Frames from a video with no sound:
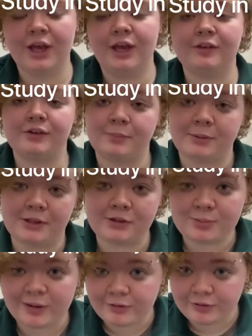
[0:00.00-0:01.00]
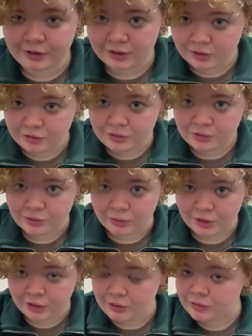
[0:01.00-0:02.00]
is a piece by Fernando
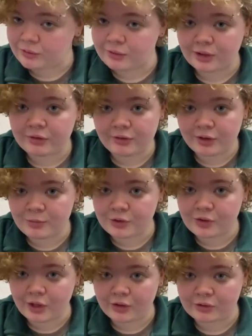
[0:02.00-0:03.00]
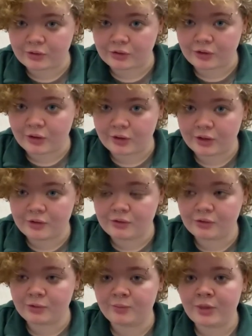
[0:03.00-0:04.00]
Sor, who's a very famous classical guitarist,